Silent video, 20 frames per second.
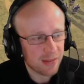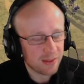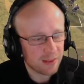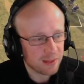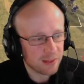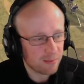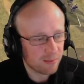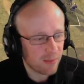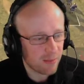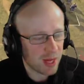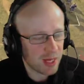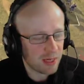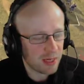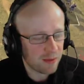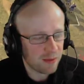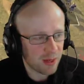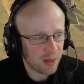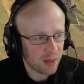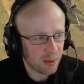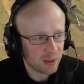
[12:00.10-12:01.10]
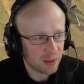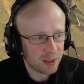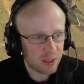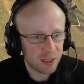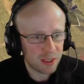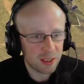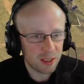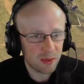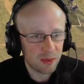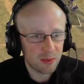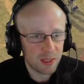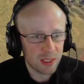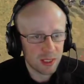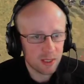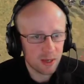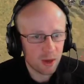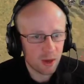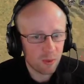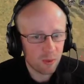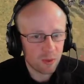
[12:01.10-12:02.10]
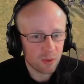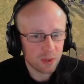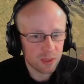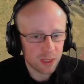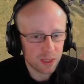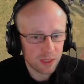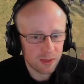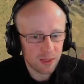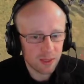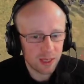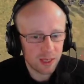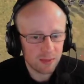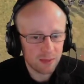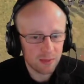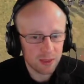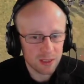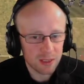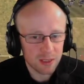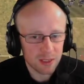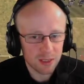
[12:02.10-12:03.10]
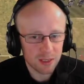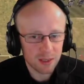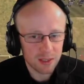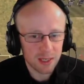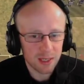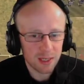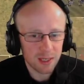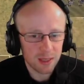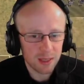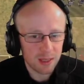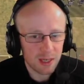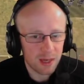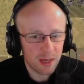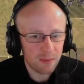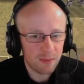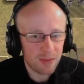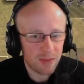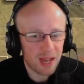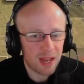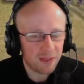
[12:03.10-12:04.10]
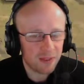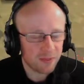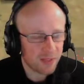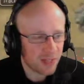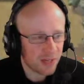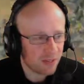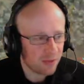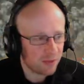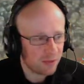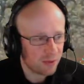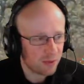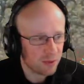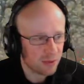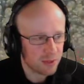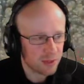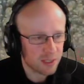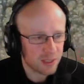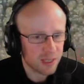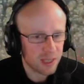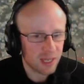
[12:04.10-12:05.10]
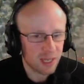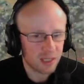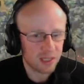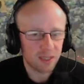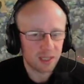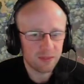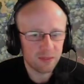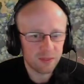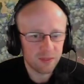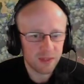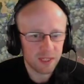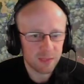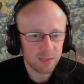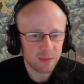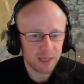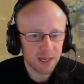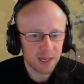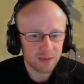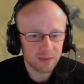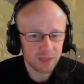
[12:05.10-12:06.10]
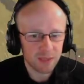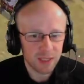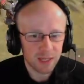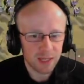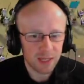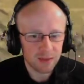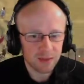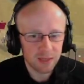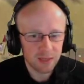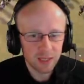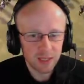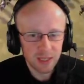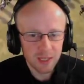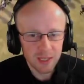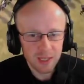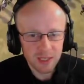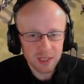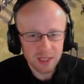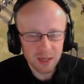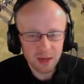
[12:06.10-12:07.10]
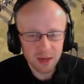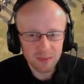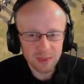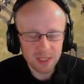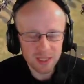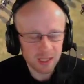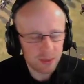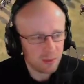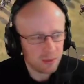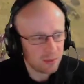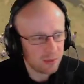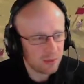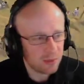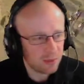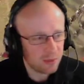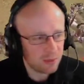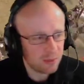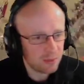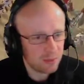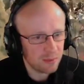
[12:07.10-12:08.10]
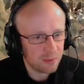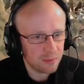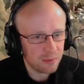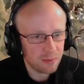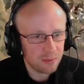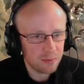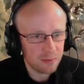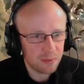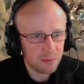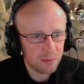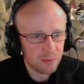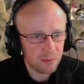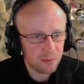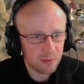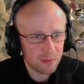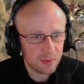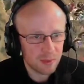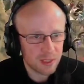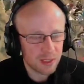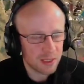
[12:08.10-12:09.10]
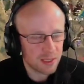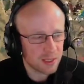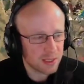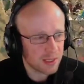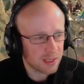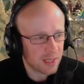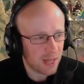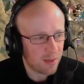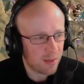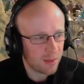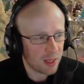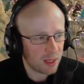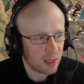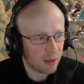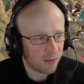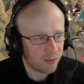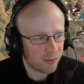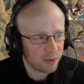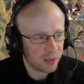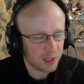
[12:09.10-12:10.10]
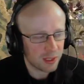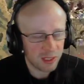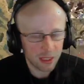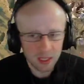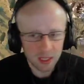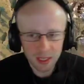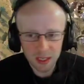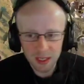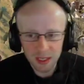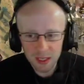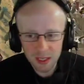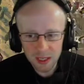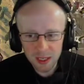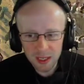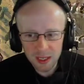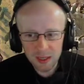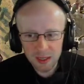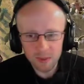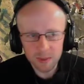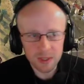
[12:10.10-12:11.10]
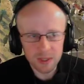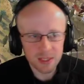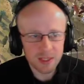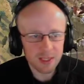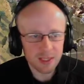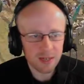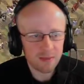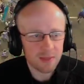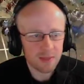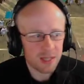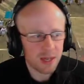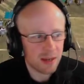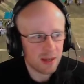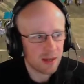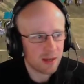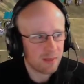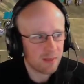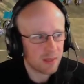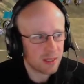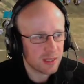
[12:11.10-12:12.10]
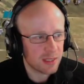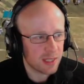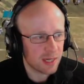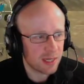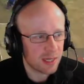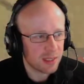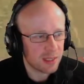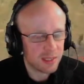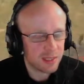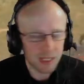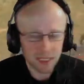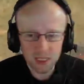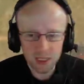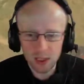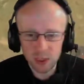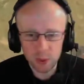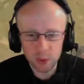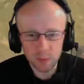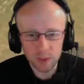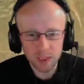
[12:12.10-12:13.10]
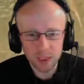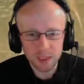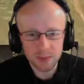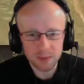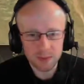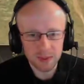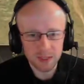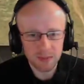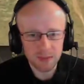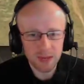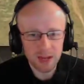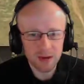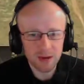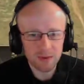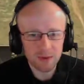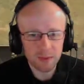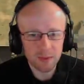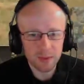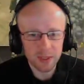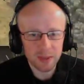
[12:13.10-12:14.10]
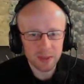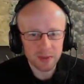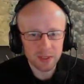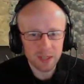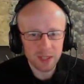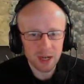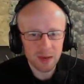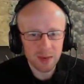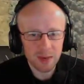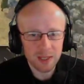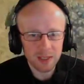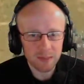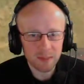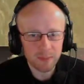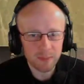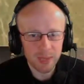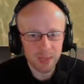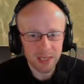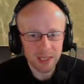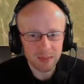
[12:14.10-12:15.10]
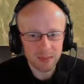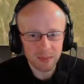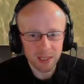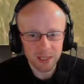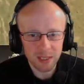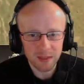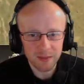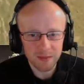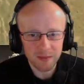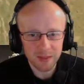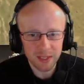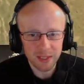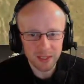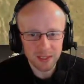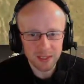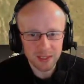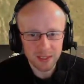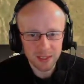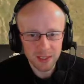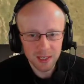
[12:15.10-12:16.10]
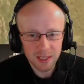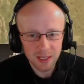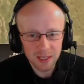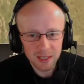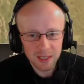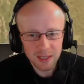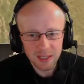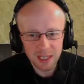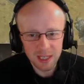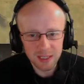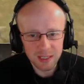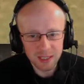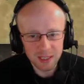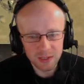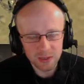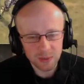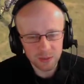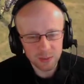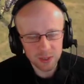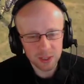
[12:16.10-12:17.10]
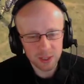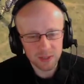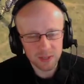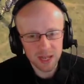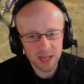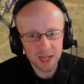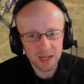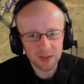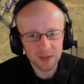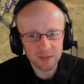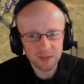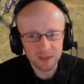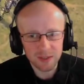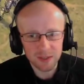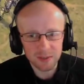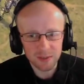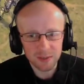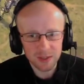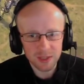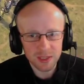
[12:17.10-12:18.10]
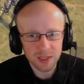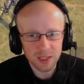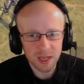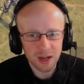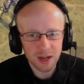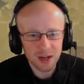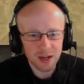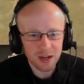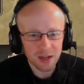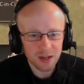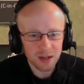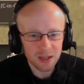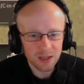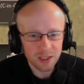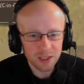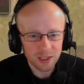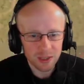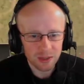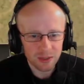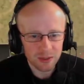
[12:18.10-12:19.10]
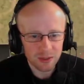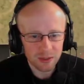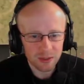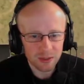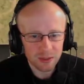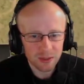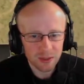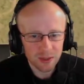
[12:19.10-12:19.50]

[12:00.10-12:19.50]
the main thing I wanted to do. Did not want to let him consolidate, let him have to have forces that are going to have to face my cavalry down. So I'm still semi-confident here, but at the same time, it's getting slightly dubious with the amount of Roman leaders that are about to batter me in the face. That disruption on that elephant was harsh galore.